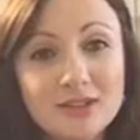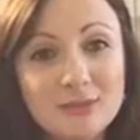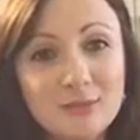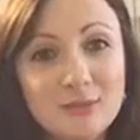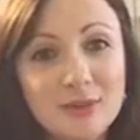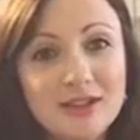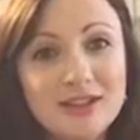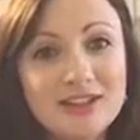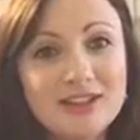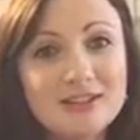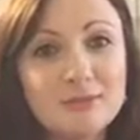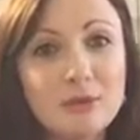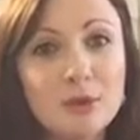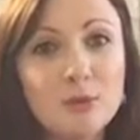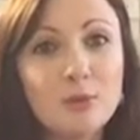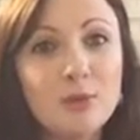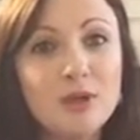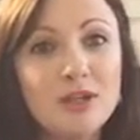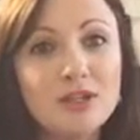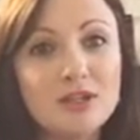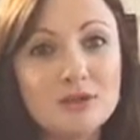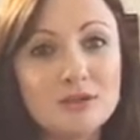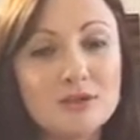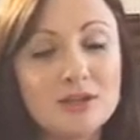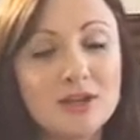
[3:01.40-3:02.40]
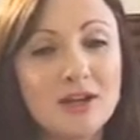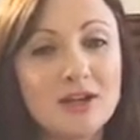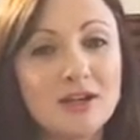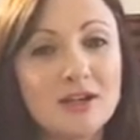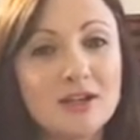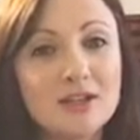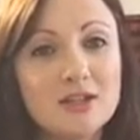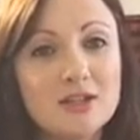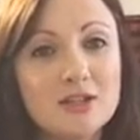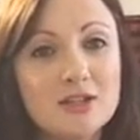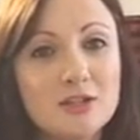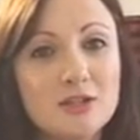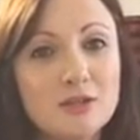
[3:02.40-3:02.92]
siblings, but we do not
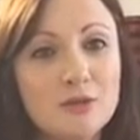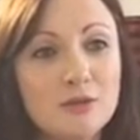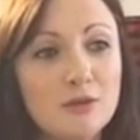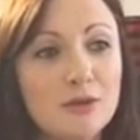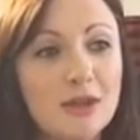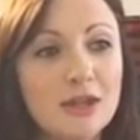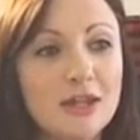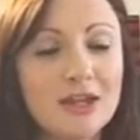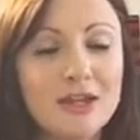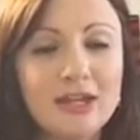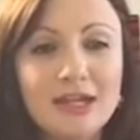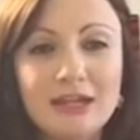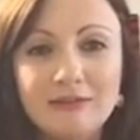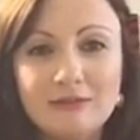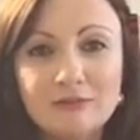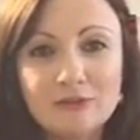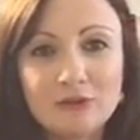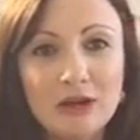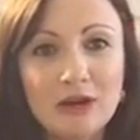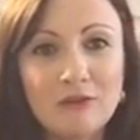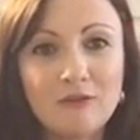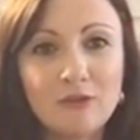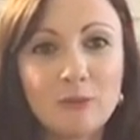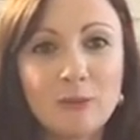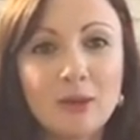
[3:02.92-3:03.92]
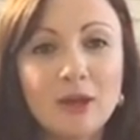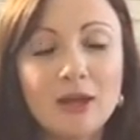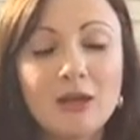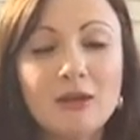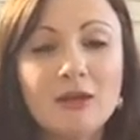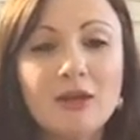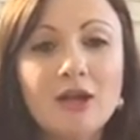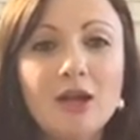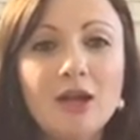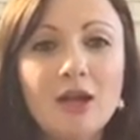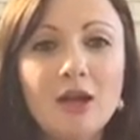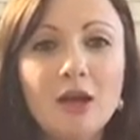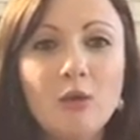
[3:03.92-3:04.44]
do like a gift for everybody.
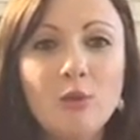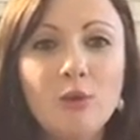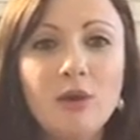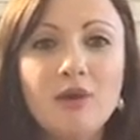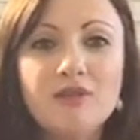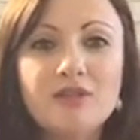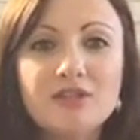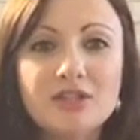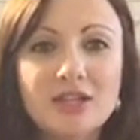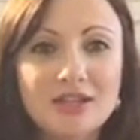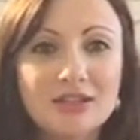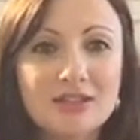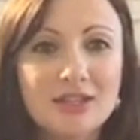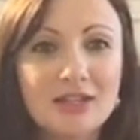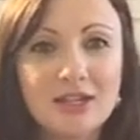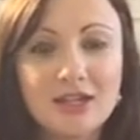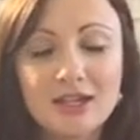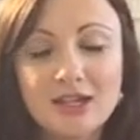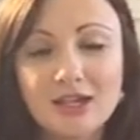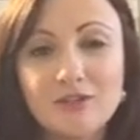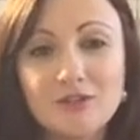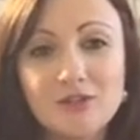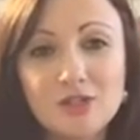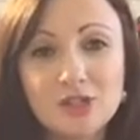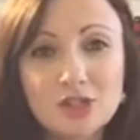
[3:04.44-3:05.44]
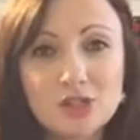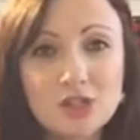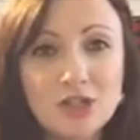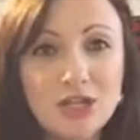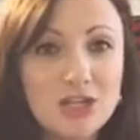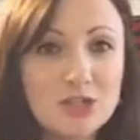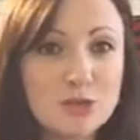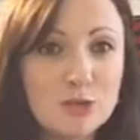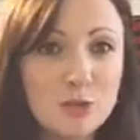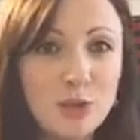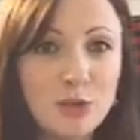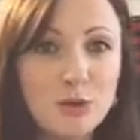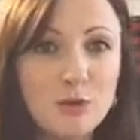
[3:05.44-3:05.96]
We've done like a gift
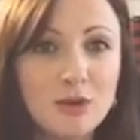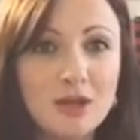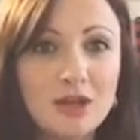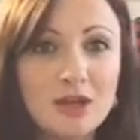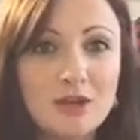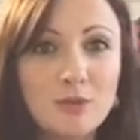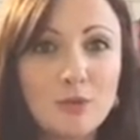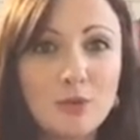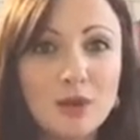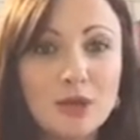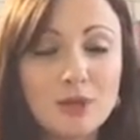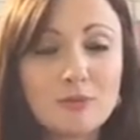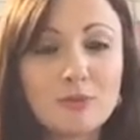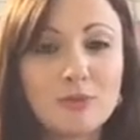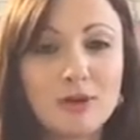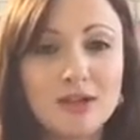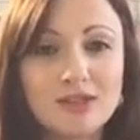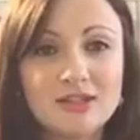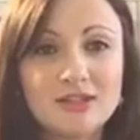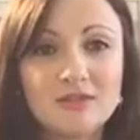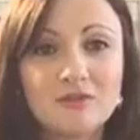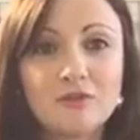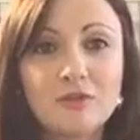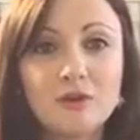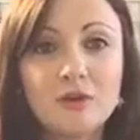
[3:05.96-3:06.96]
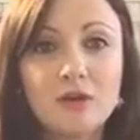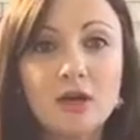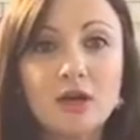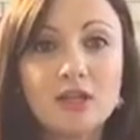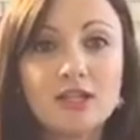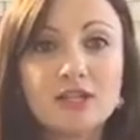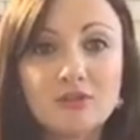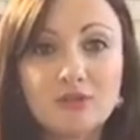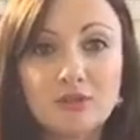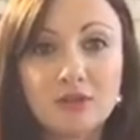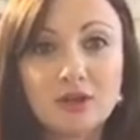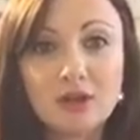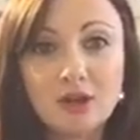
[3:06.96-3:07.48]
exchange where you get one present for a
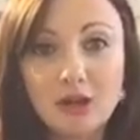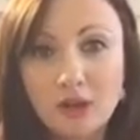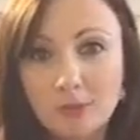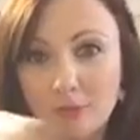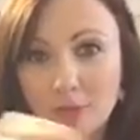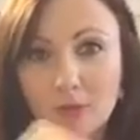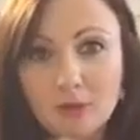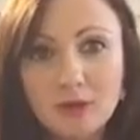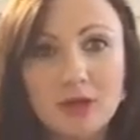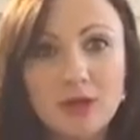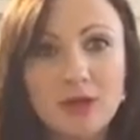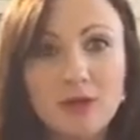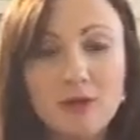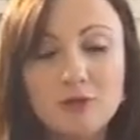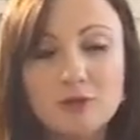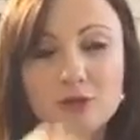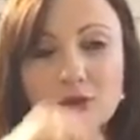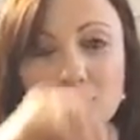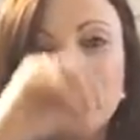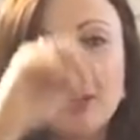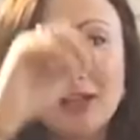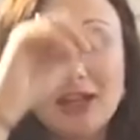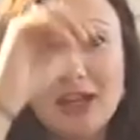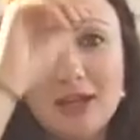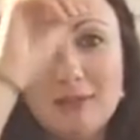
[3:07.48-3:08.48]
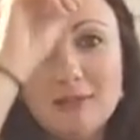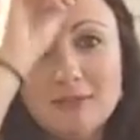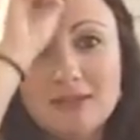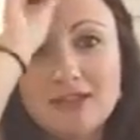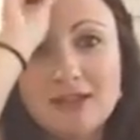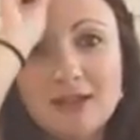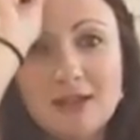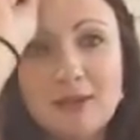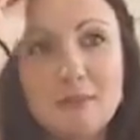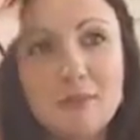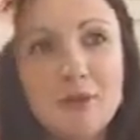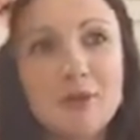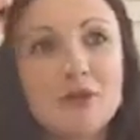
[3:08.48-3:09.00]
different couple, like you draw names,
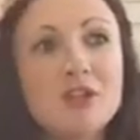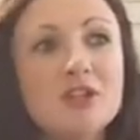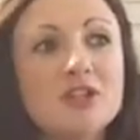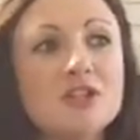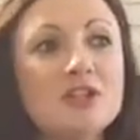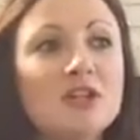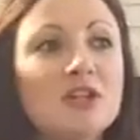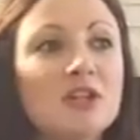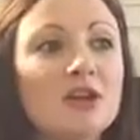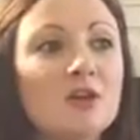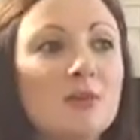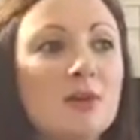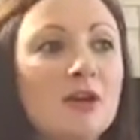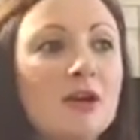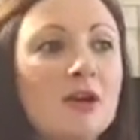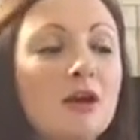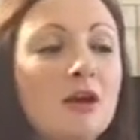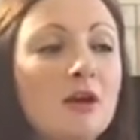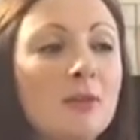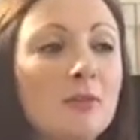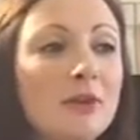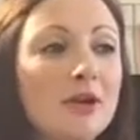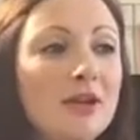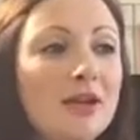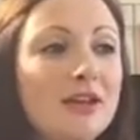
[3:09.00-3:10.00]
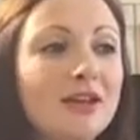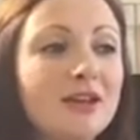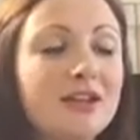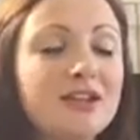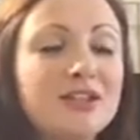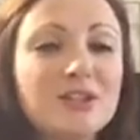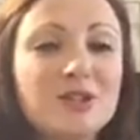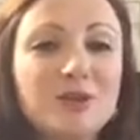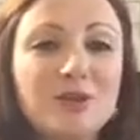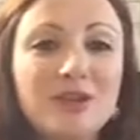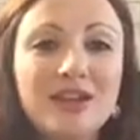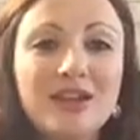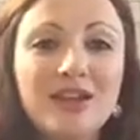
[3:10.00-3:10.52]
but this year we are planning on
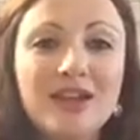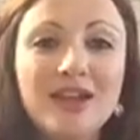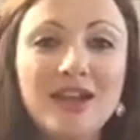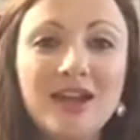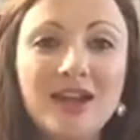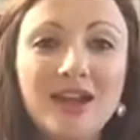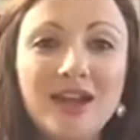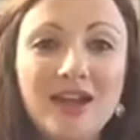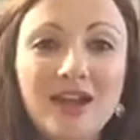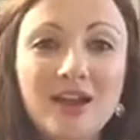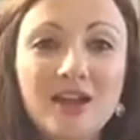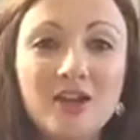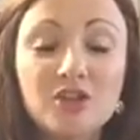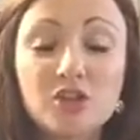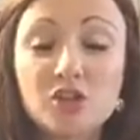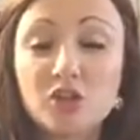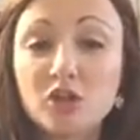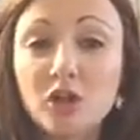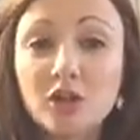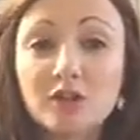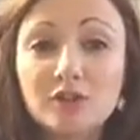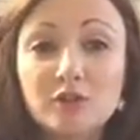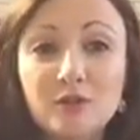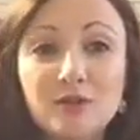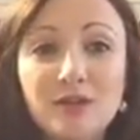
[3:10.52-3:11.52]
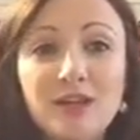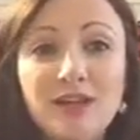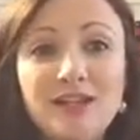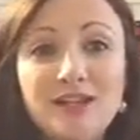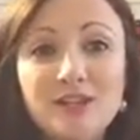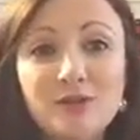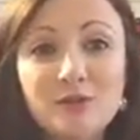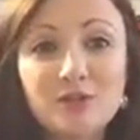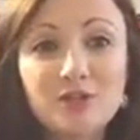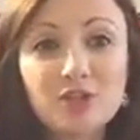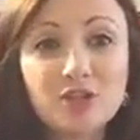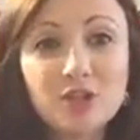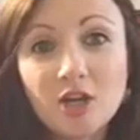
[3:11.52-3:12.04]
doing just all donating
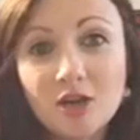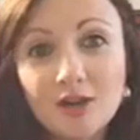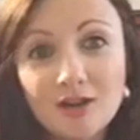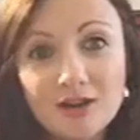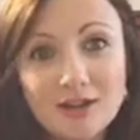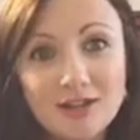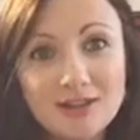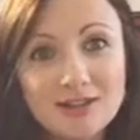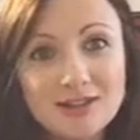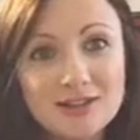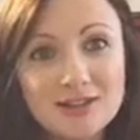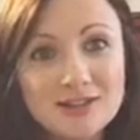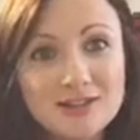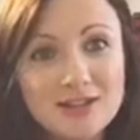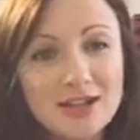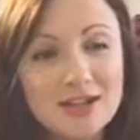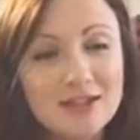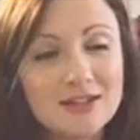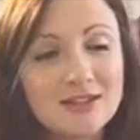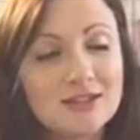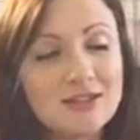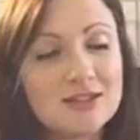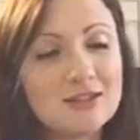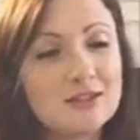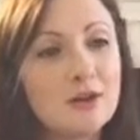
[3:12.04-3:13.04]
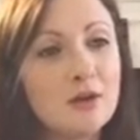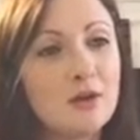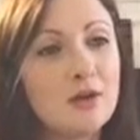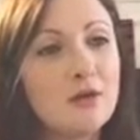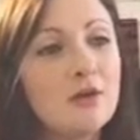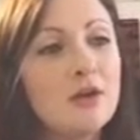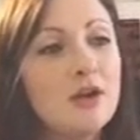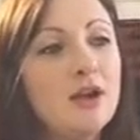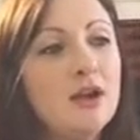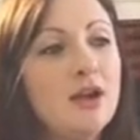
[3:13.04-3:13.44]
to a charity instead. So